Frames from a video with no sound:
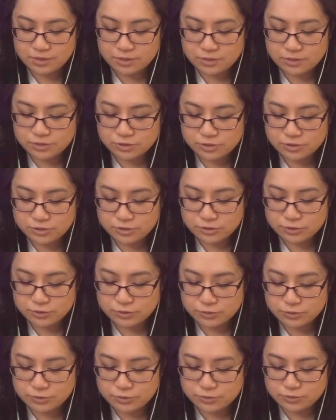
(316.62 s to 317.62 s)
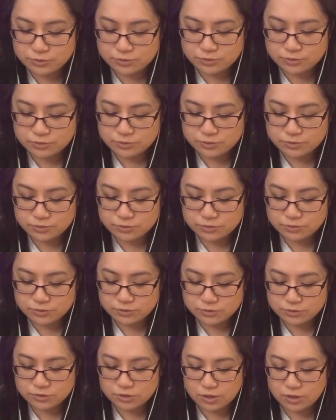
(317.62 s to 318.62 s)
to
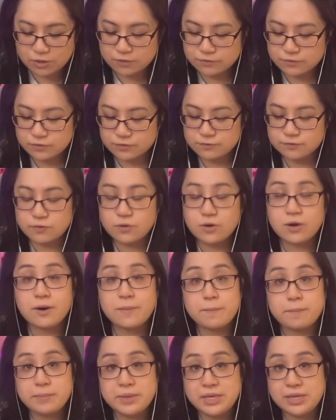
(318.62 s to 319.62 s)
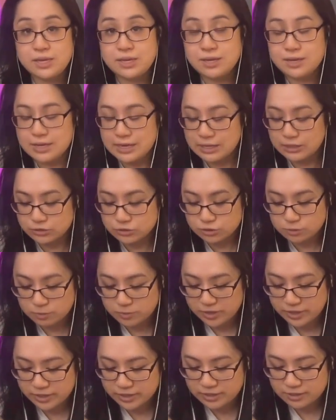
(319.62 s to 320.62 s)
solve for B
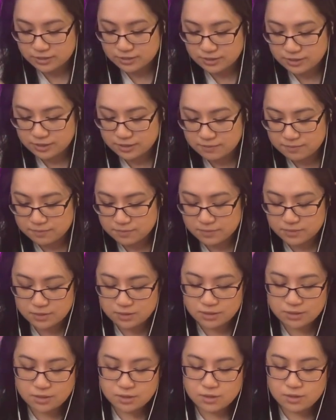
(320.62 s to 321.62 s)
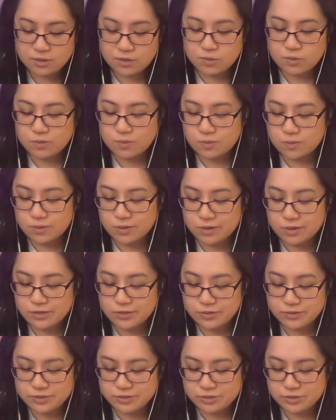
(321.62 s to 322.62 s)
algebraically. Or you
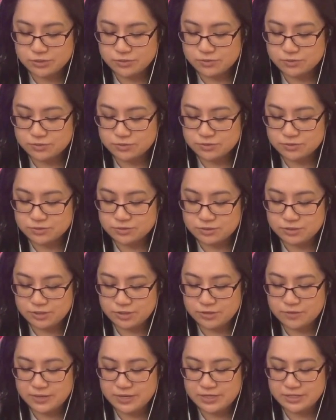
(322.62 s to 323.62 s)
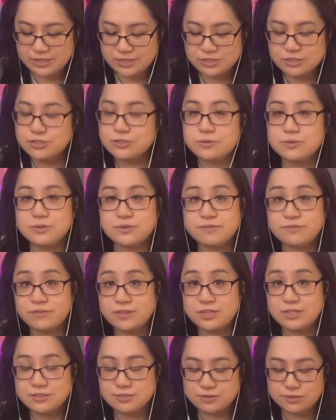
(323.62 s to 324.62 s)
can use, any two of
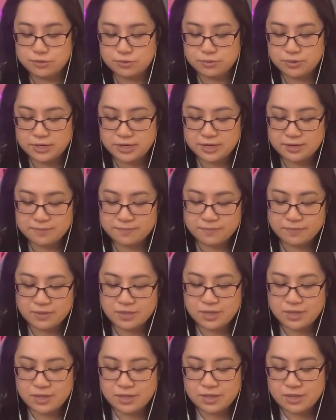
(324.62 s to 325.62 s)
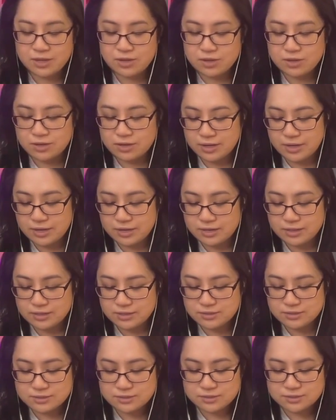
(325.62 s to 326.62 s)
these three.
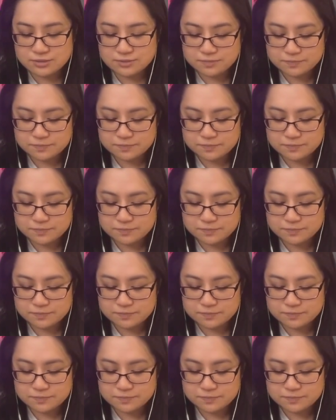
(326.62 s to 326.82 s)
And